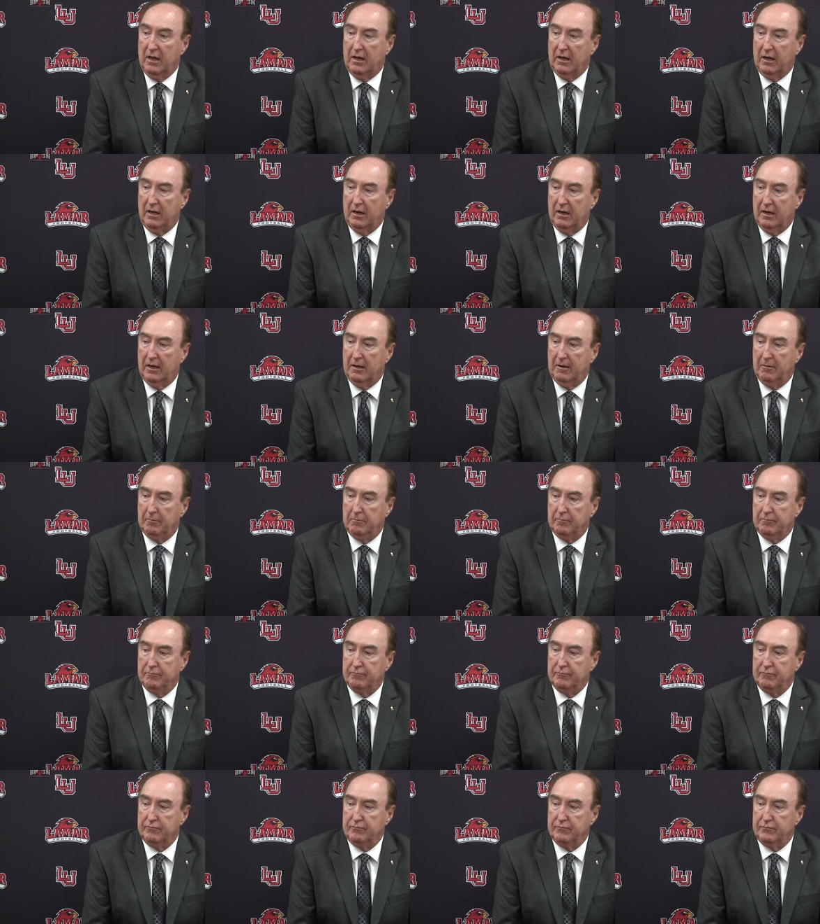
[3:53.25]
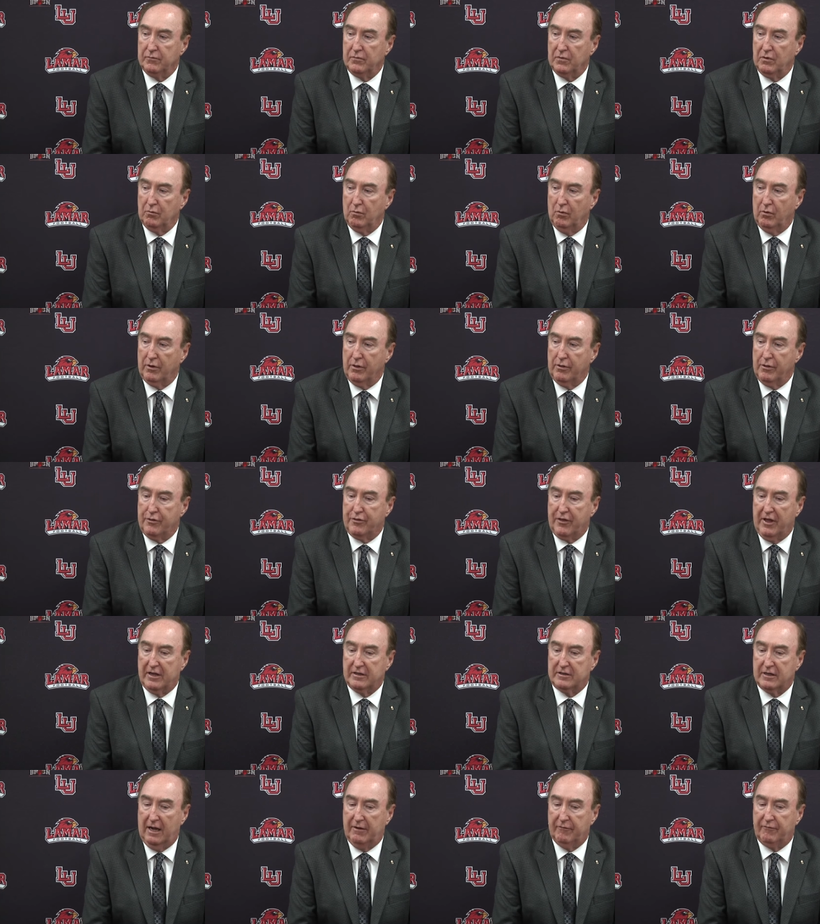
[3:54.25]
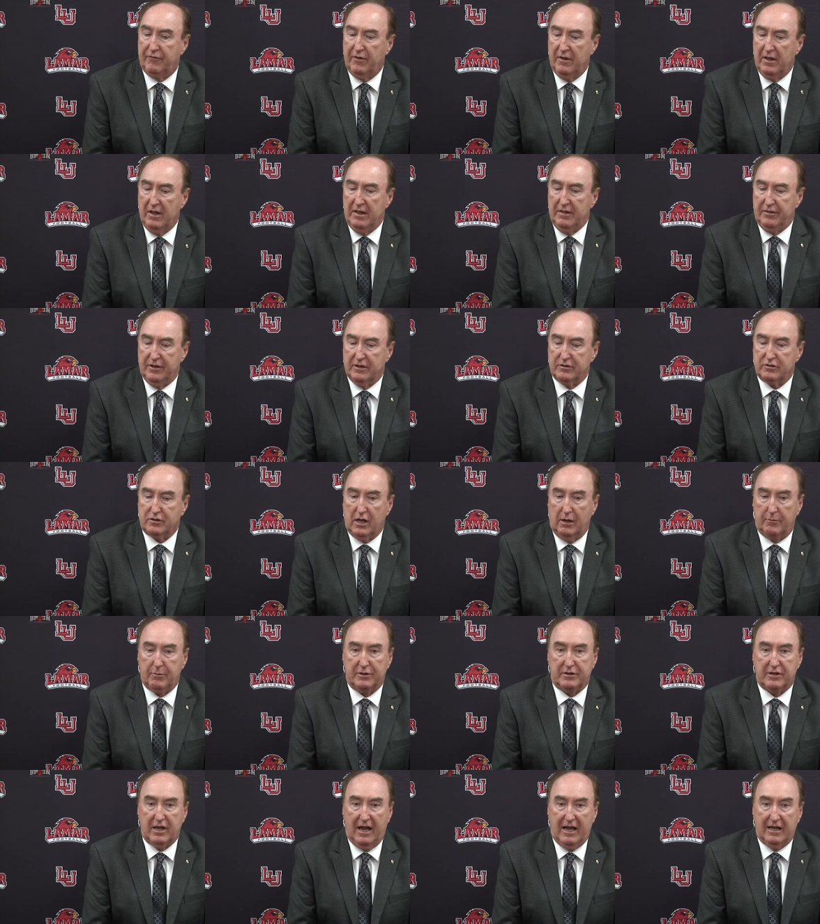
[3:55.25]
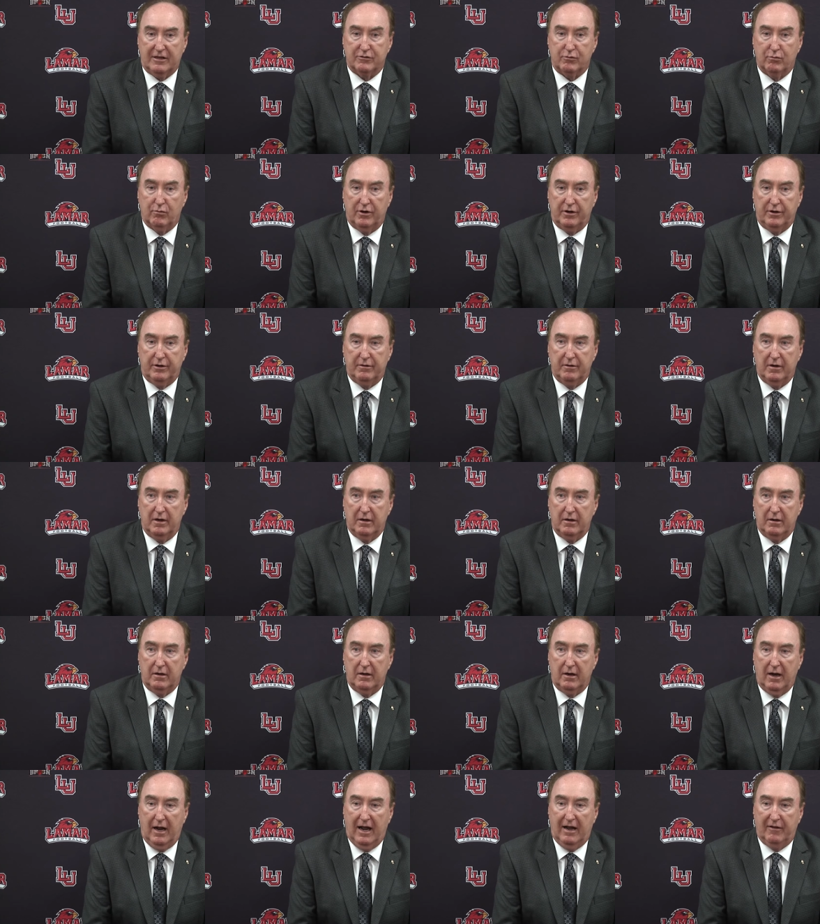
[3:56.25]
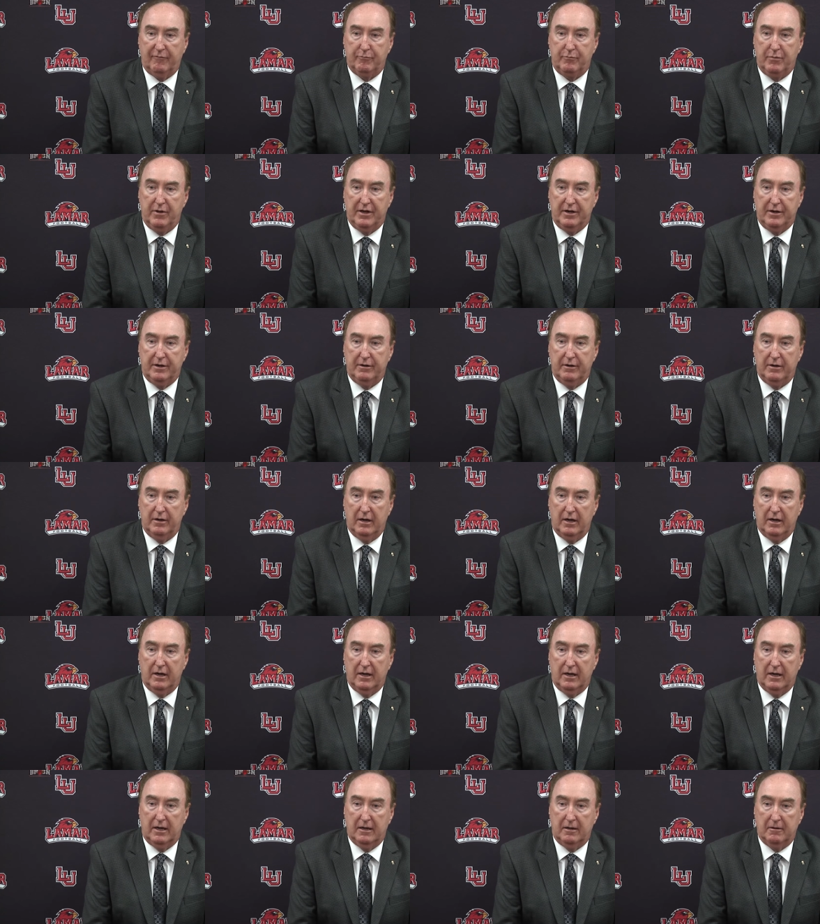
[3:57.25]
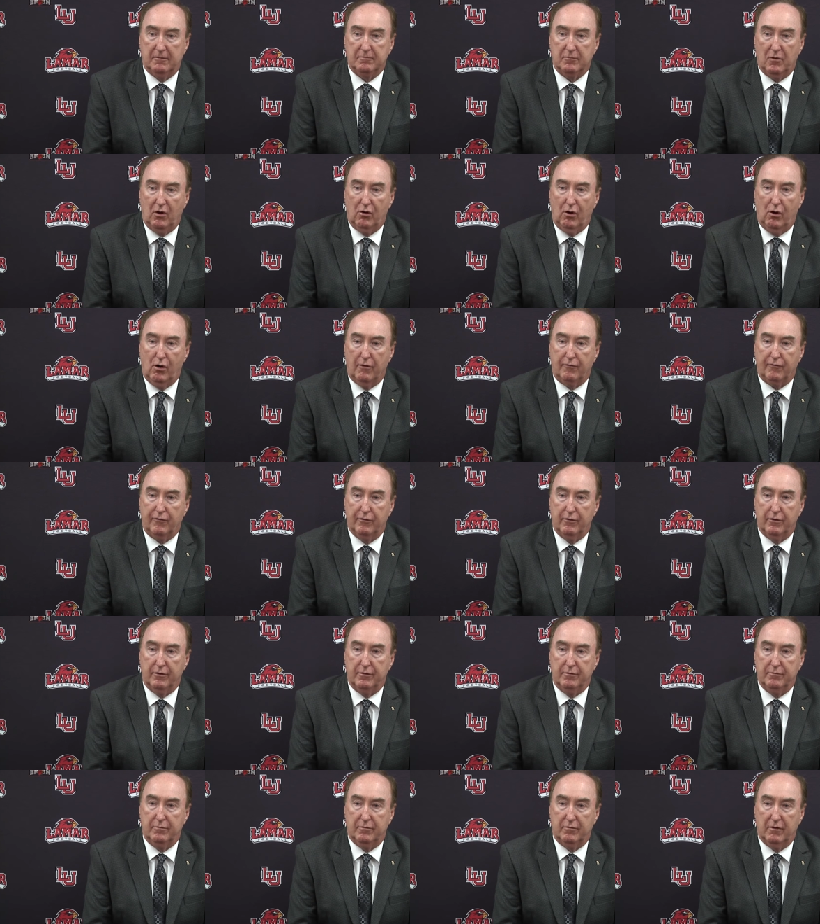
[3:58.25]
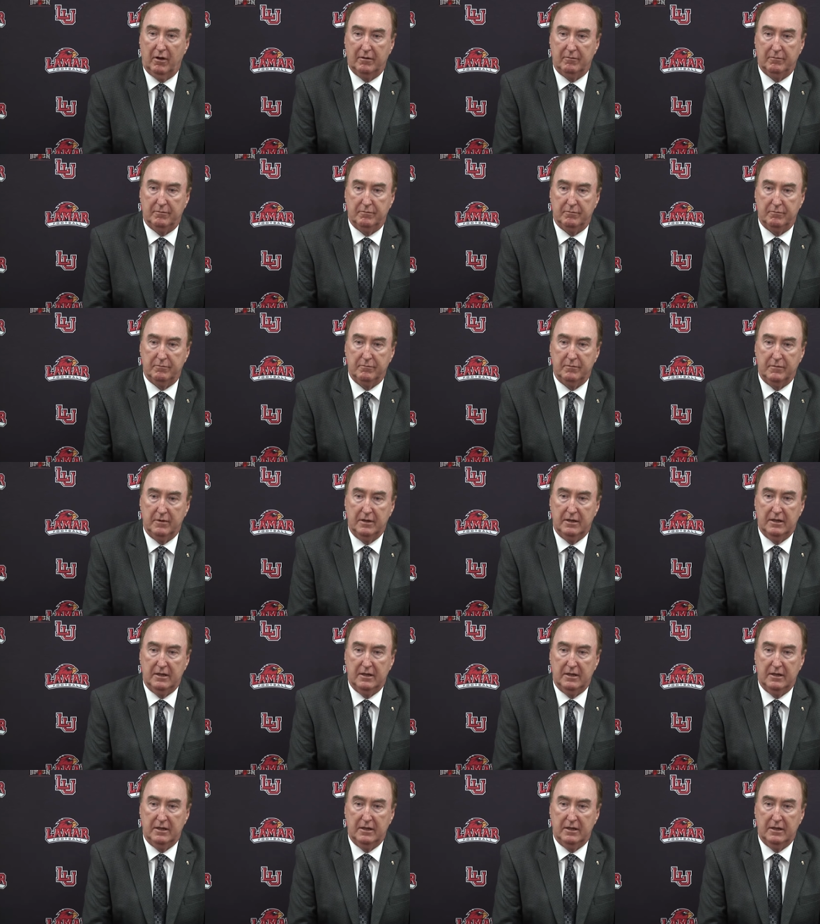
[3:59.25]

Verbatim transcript: Um, one of the things I've, there's a couple of times when I've been uh, offered and, and